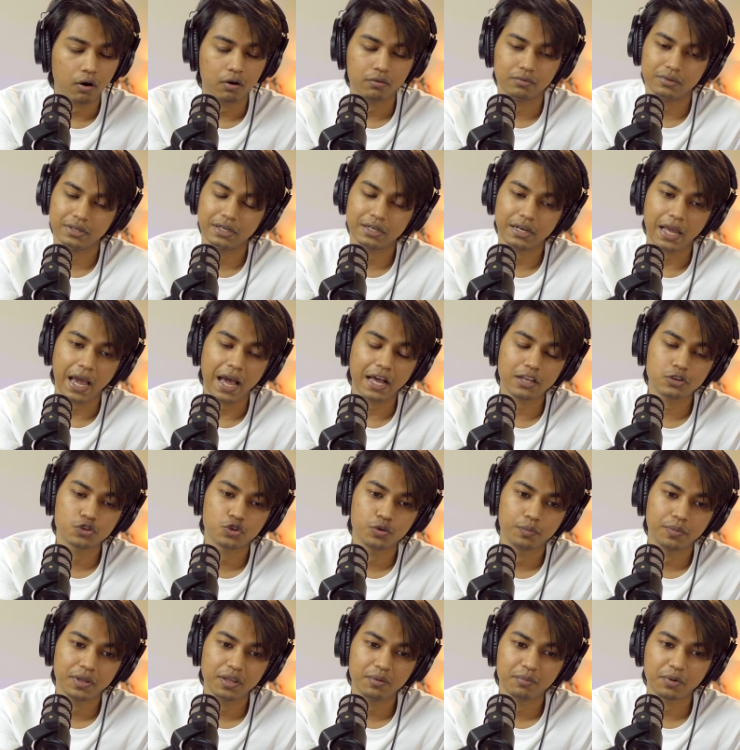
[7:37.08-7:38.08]
of it has
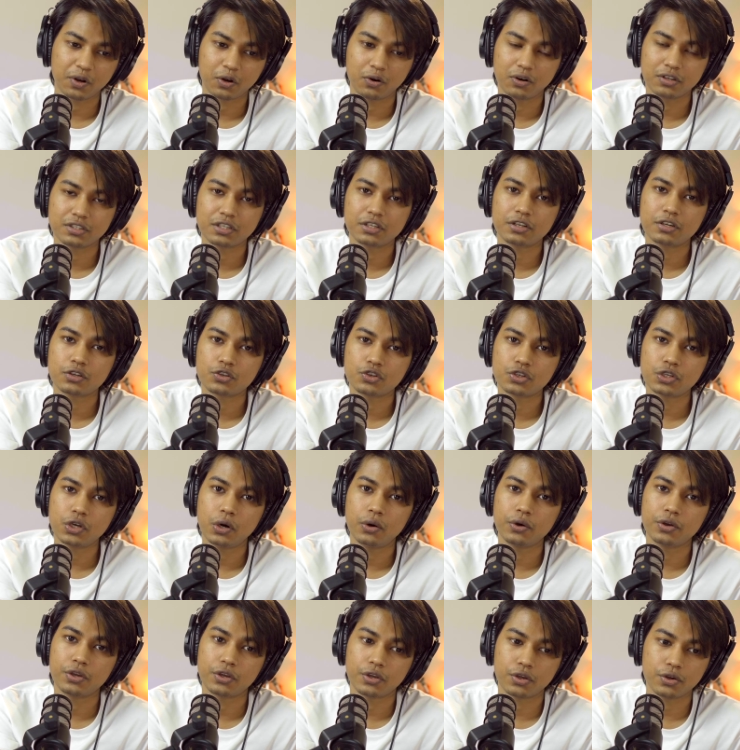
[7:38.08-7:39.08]
to be because it is so
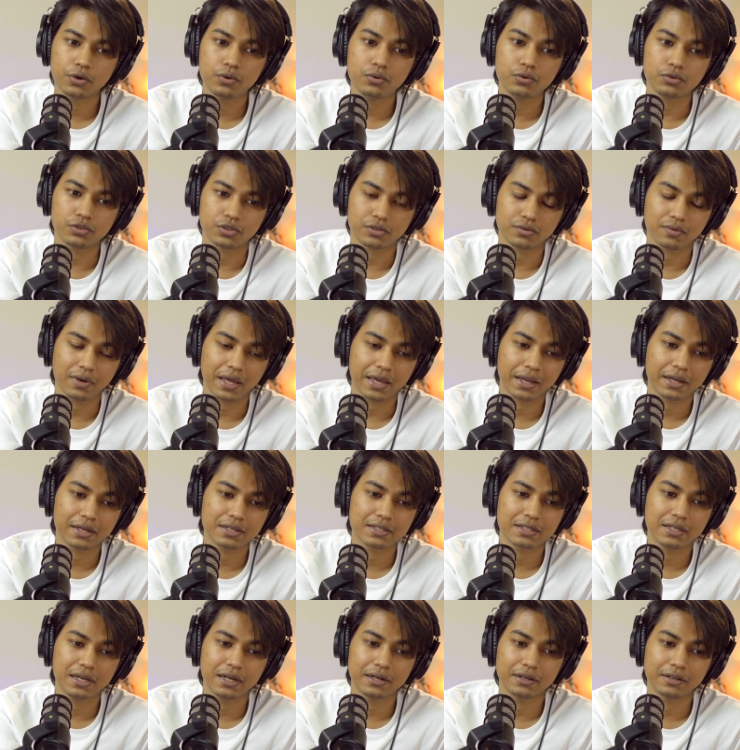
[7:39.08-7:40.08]
huge like i
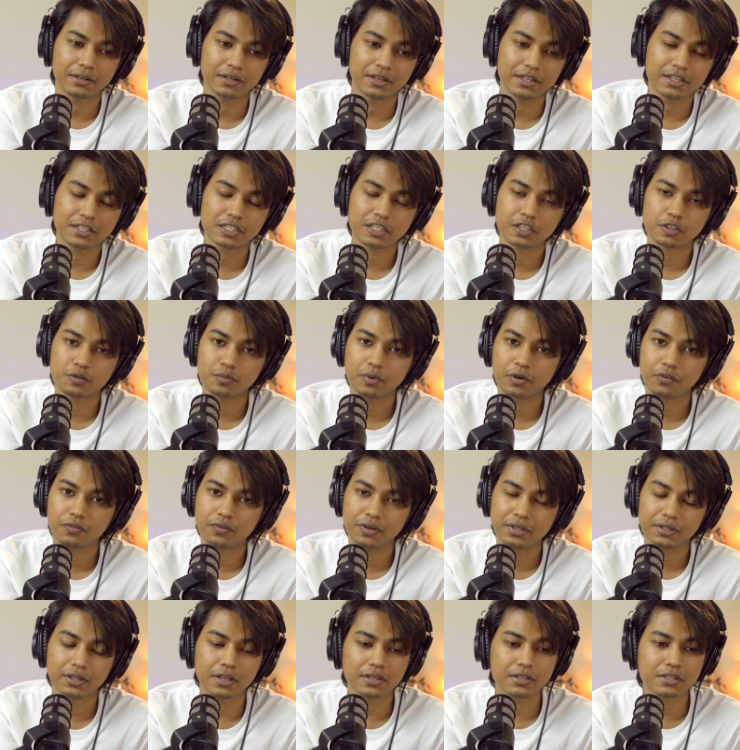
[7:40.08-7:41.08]
said the distance
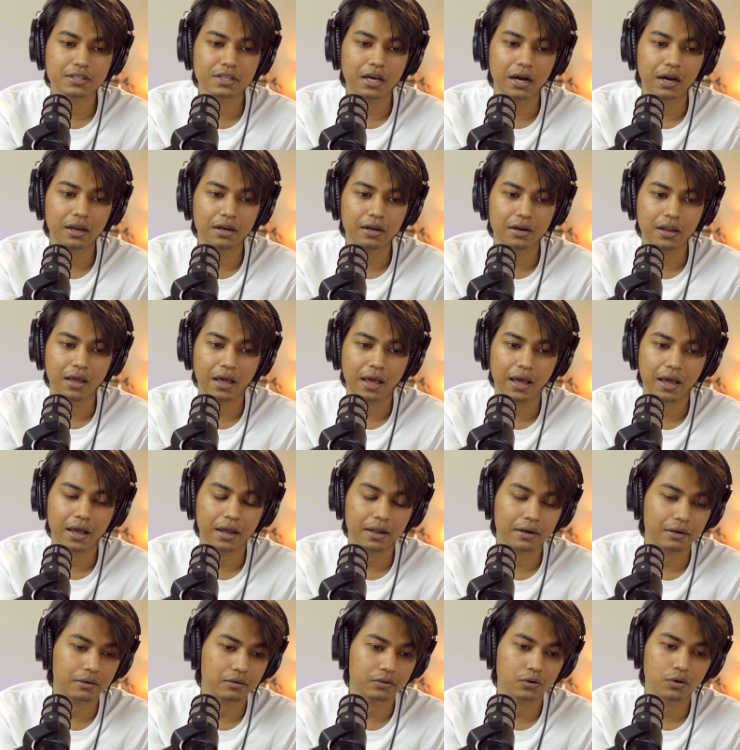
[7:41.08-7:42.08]
between the sun
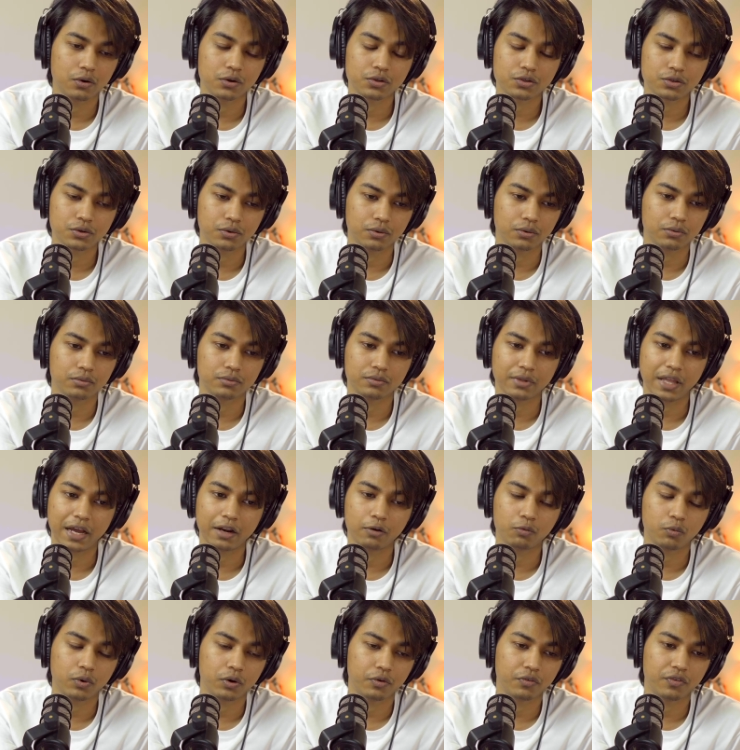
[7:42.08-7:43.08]
and close to
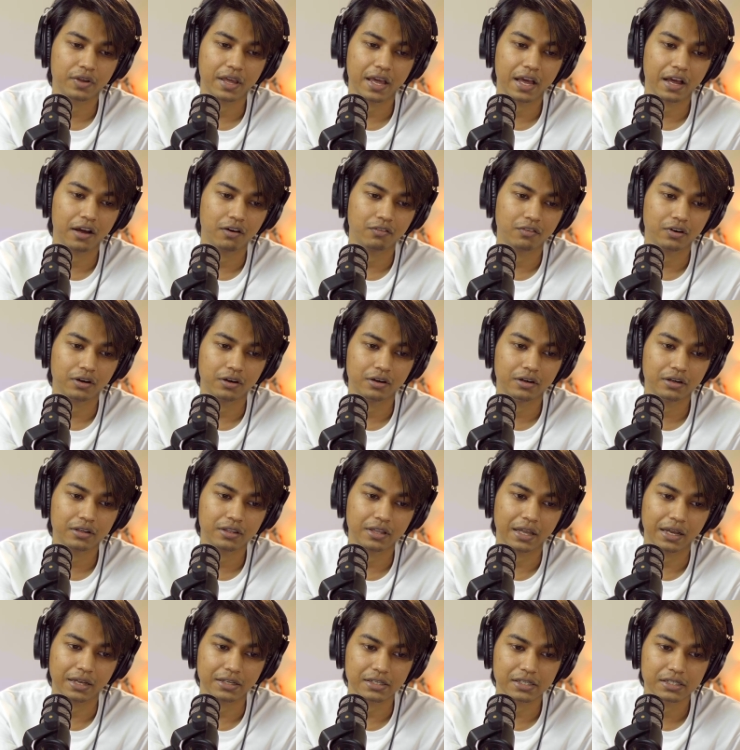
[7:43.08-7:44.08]
that what we have
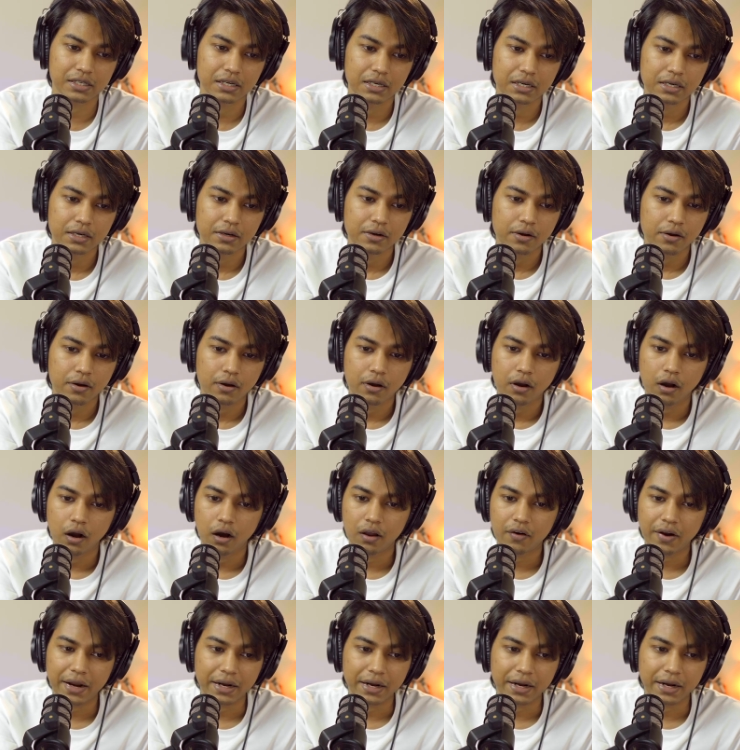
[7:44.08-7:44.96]
earth as all